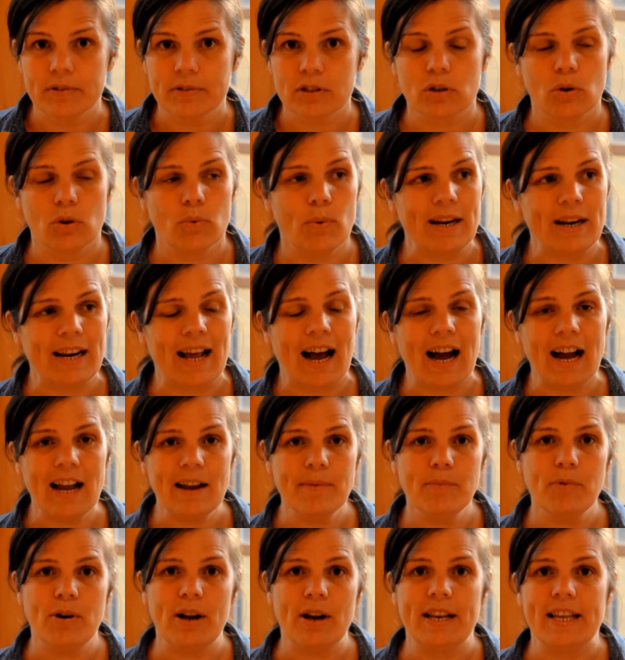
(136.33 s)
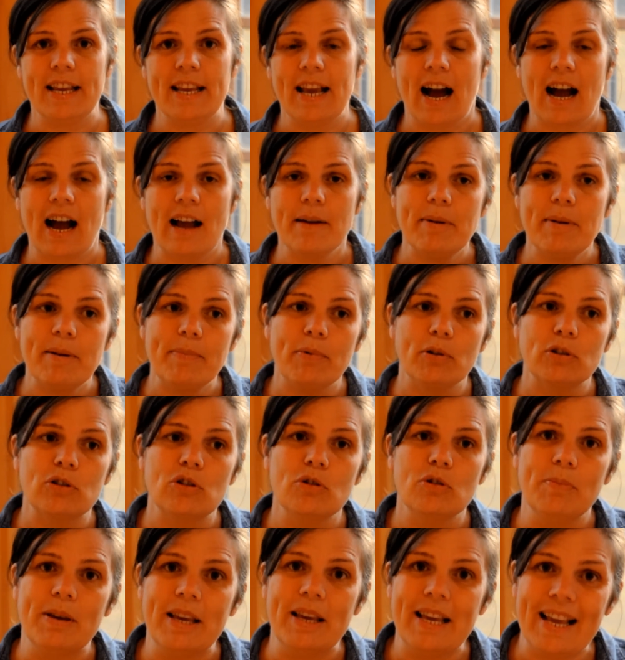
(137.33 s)
So when I'm ready, I'm able
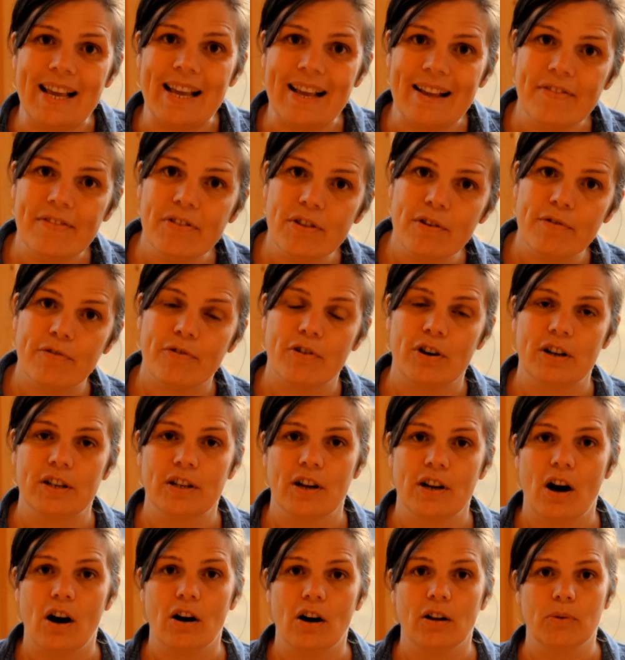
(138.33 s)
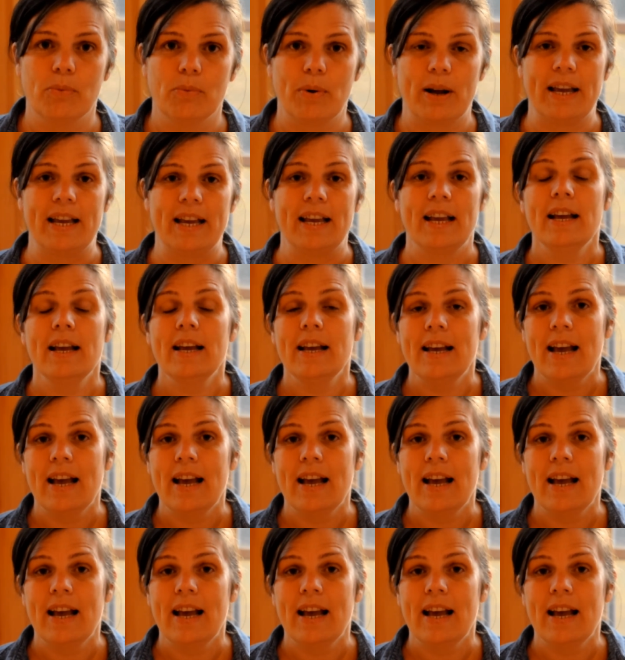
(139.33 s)
to be in the front hallway,